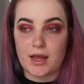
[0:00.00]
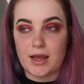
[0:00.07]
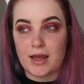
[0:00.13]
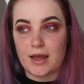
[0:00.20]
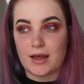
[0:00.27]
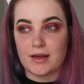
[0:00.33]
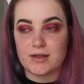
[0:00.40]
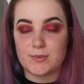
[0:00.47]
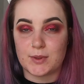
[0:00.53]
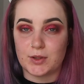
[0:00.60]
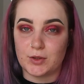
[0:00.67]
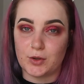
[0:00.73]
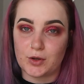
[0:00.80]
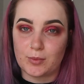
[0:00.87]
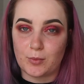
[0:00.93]
it will
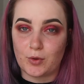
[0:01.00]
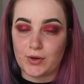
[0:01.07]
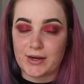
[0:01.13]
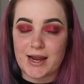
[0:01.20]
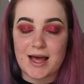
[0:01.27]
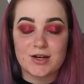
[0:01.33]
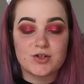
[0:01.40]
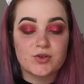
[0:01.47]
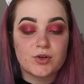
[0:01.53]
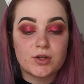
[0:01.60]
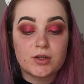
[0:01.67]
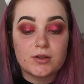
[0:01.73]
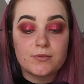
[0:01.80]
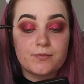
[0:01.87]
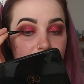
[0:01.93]
look more
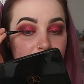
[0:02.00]
natural.